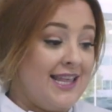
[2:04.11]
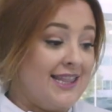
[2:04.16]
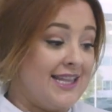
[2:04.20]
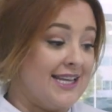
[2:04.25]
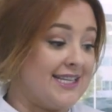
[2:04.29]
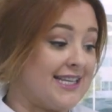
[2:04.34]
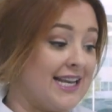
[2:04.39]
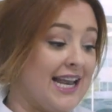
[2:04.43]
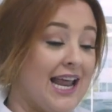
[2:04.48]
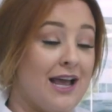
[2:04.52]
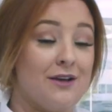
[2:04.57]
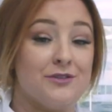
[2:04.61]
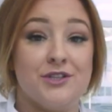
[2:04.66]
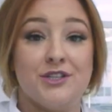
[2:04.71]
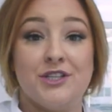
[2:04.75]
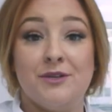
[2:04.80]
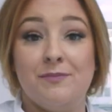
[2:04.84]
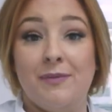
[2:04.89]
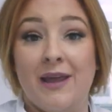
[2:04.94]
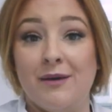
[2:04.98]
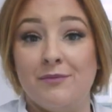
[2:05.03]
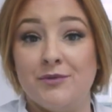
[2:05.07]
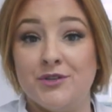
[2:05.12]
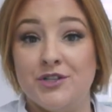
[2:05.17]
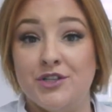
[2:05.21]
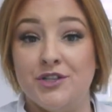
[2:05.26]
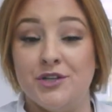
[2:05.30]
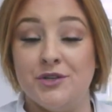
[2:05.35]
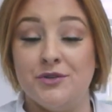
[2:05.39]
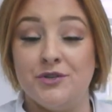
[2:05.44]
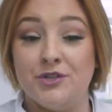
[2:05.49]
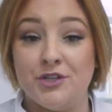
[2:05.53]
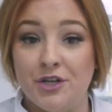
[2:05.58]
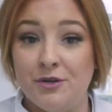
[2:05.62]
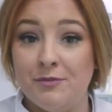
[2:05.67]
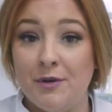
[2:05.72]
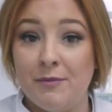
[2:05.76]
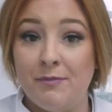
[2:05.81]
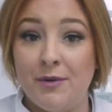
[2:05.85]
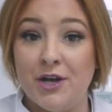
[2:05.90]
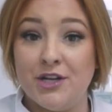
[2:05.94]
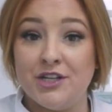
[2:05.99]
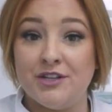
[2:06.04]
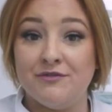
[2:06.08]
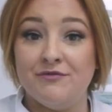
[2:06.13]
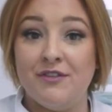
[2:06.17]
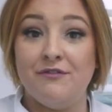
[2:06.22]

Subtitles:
This allows us to be able to do tumour burden